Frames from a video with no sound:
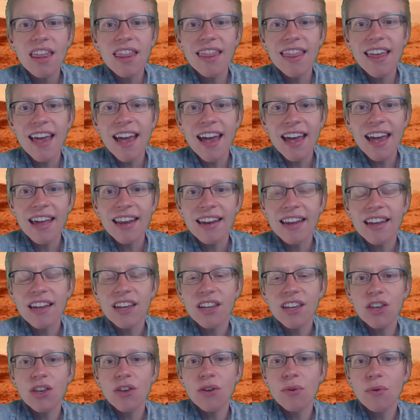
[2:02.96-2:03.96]
Then
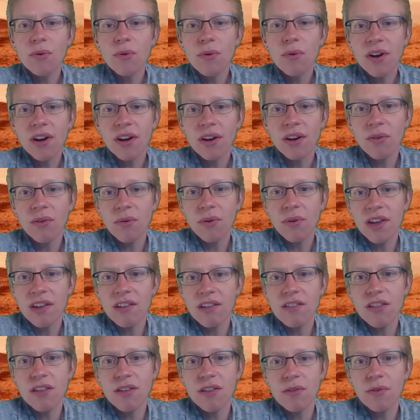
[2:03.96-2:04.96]
you are
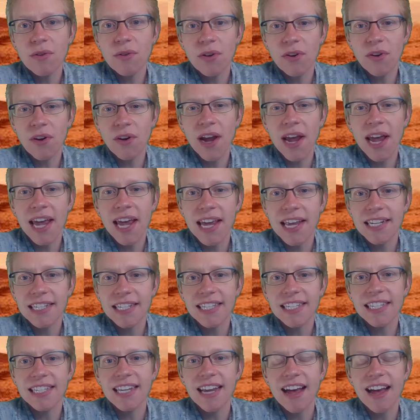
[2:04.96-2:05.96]
going to
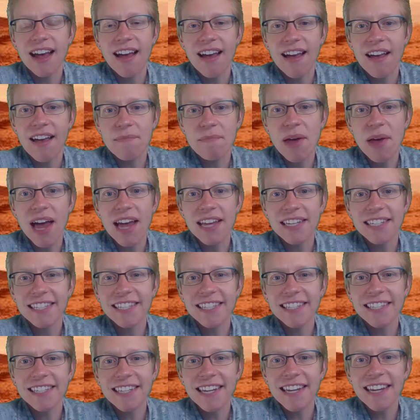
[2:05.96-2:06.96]
create a
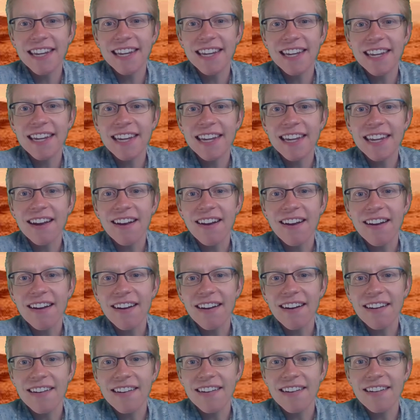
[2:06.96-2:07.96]

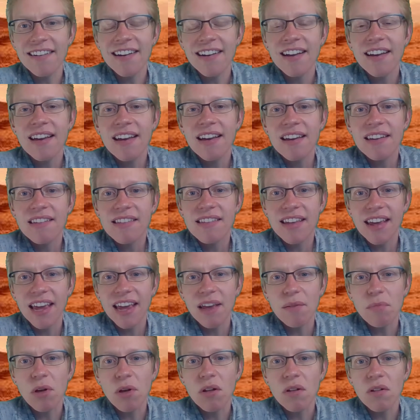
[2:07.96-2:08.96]
CER
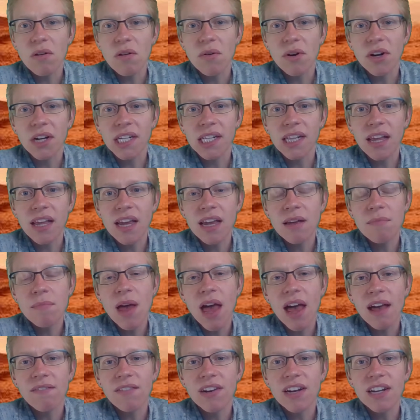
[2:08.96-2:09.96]
table or claim
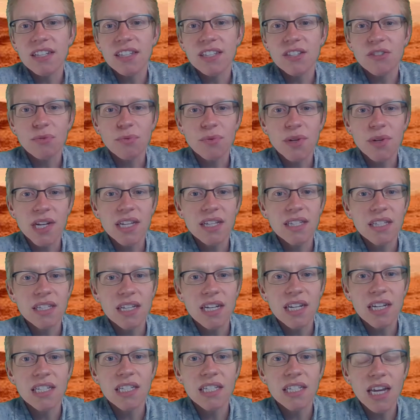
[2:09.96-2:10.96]
evidence
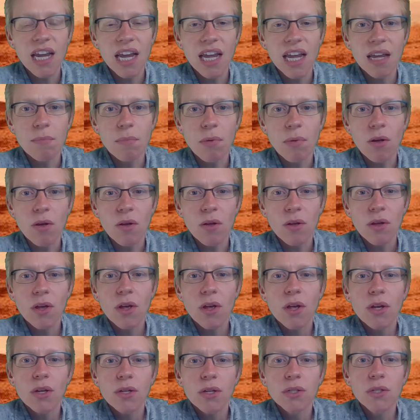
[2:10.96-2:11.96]
reasoning table.
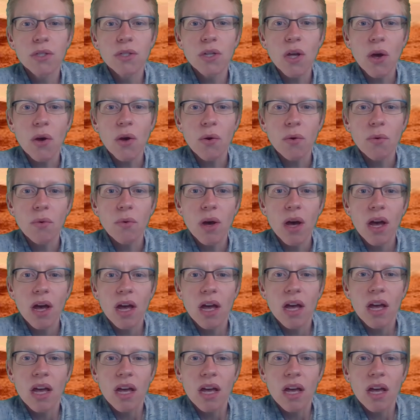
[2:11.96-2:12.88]
So